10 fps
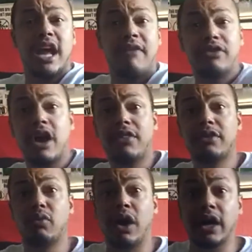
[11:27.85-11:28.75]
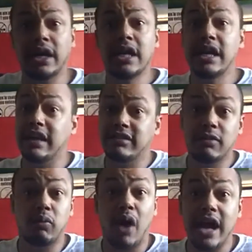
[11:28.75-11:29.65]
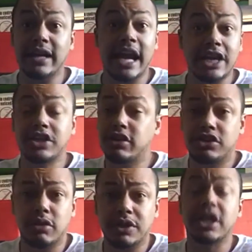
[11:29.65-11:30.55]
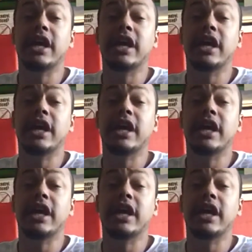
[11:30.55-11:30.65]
every other one isn't white, Asian, or Jewish.